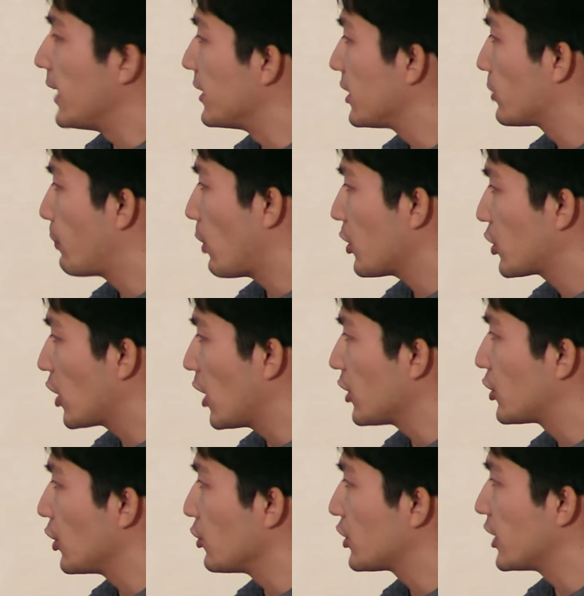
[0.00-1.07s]
and this bar chart
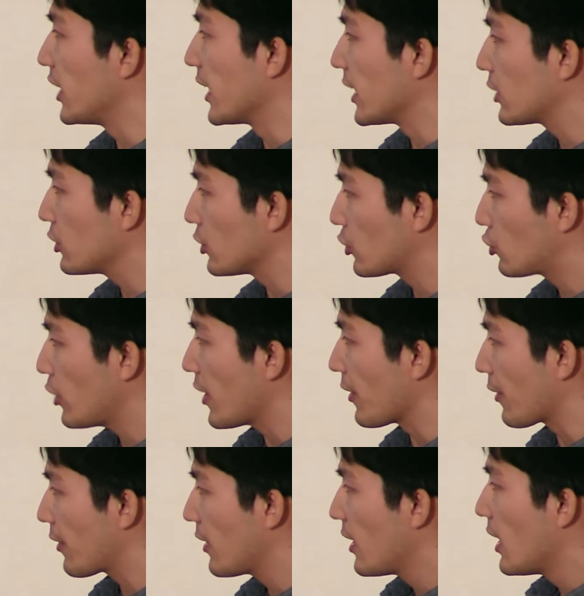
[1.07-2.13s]
shows the adhesion
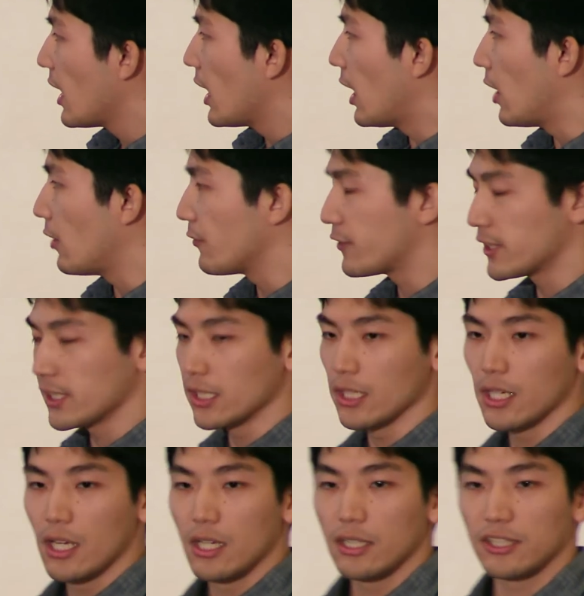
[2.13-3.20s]
strength of
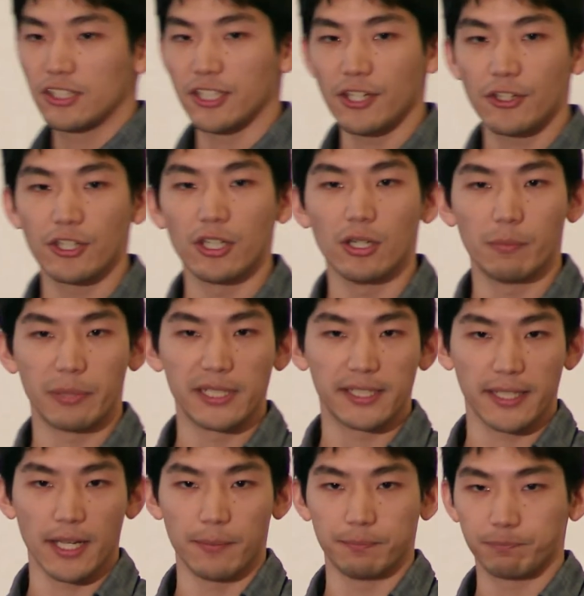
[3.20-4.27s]
the standard
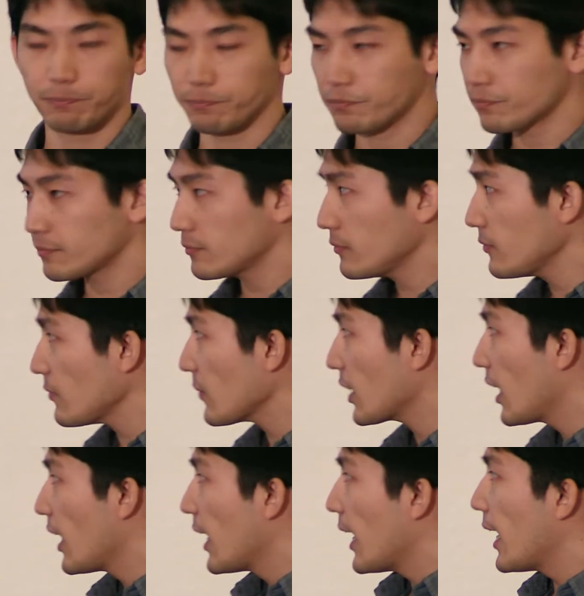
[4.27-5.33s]
PCM.
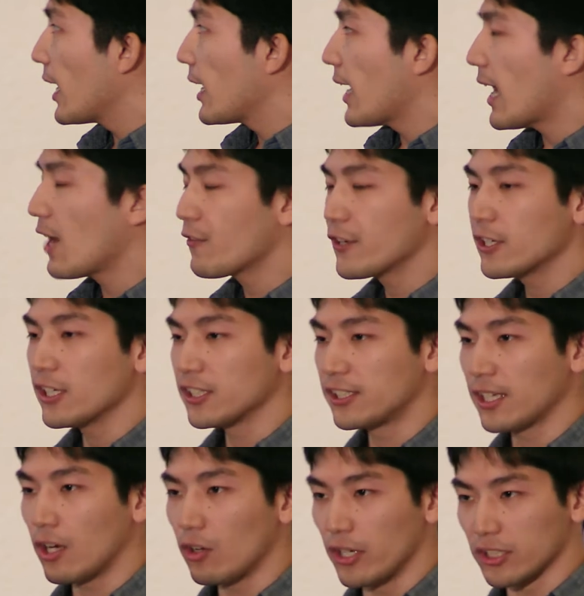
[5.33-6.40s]
After the
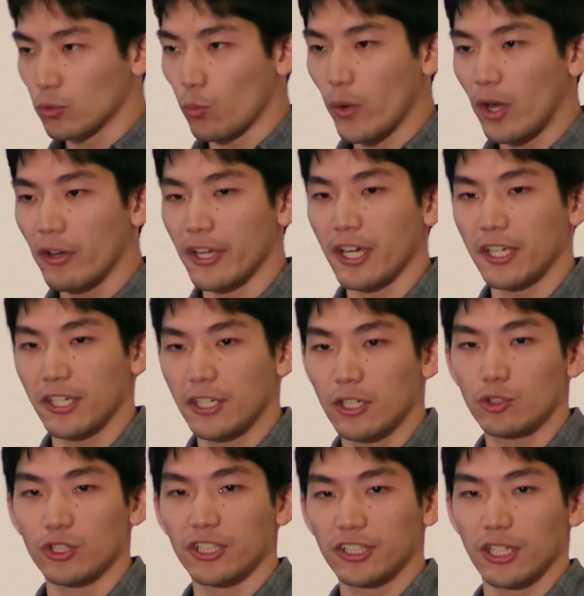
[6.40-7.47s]
cell is well
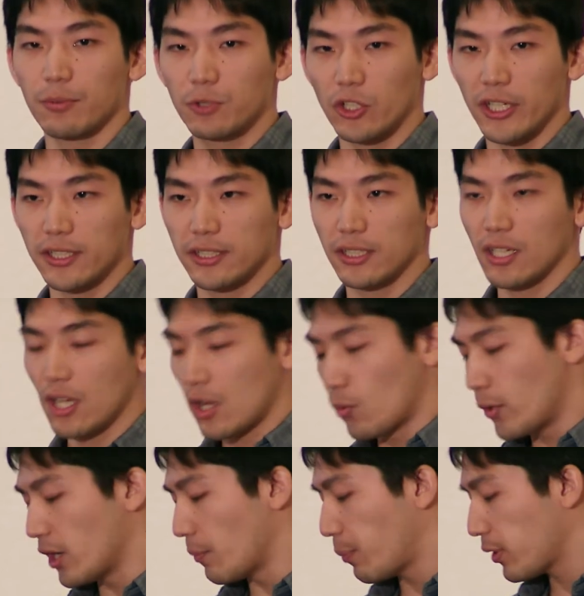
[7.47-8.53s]
adhered to the substrate,
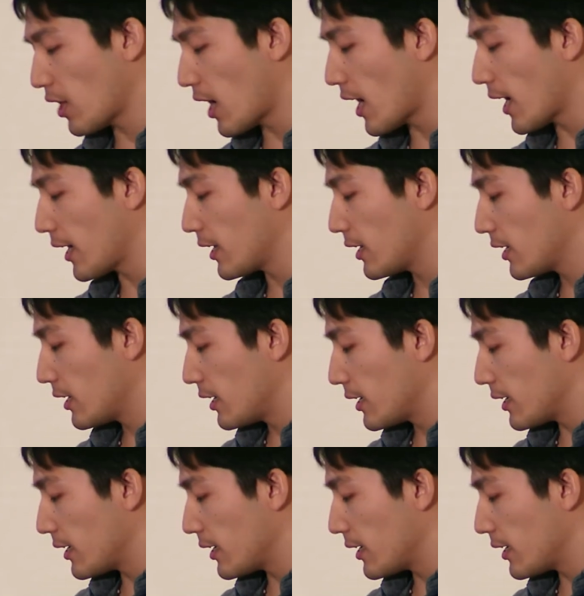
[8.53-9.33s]
we'll apply